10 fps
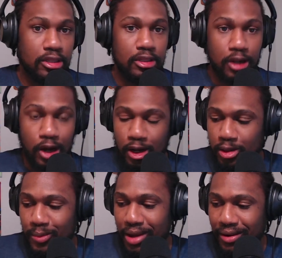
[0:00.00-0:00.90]
talking
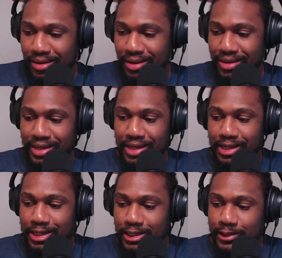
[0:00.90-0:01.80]
about.
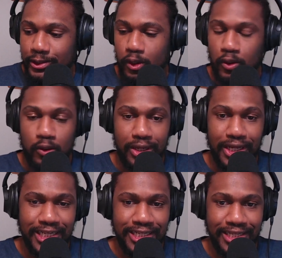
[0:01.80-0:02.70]
So
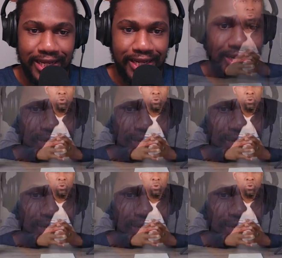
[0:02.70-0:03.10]
he said,